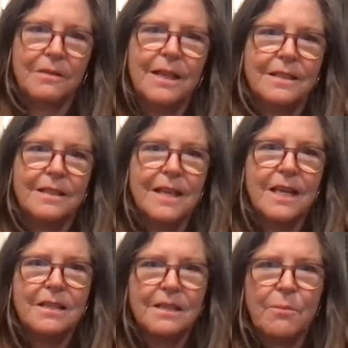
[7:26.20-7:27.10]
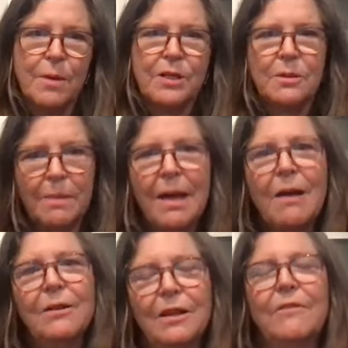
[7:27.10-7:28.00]
it says so much
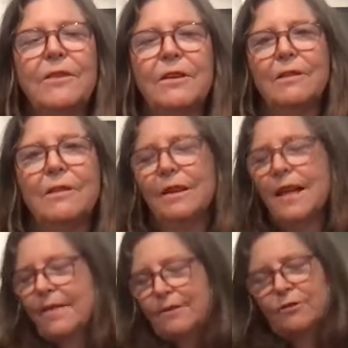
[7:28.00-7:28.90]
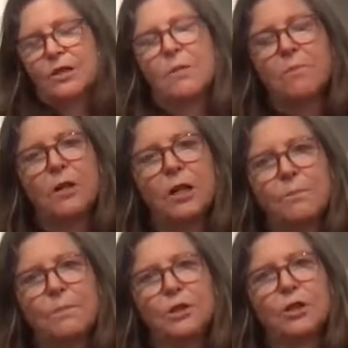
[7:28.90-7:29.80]
about, and they're so
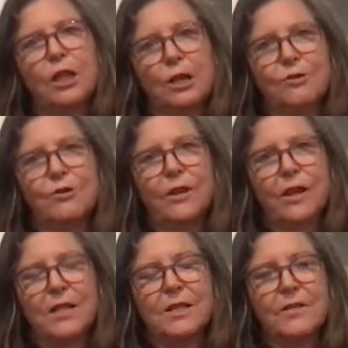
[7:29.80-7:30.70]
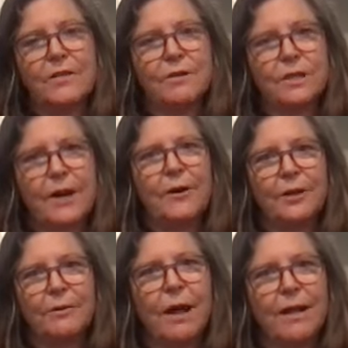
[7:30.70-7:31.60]
much closer to us, and they're
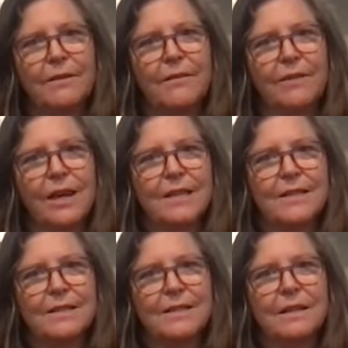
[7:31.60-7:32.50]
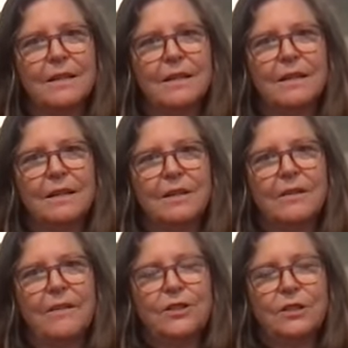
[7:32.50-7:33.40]
staring you right in the face.
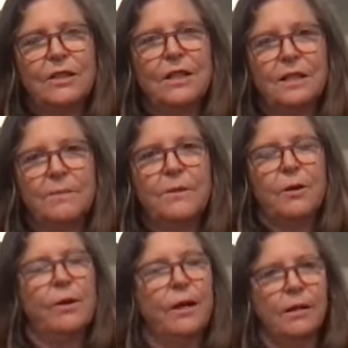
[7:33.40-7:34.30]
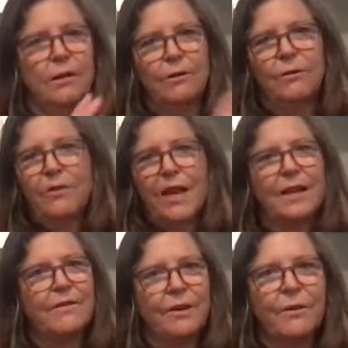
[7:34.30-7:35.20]
They're in a little
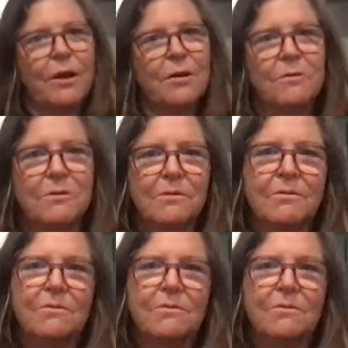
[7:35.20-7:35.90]
thing of their own.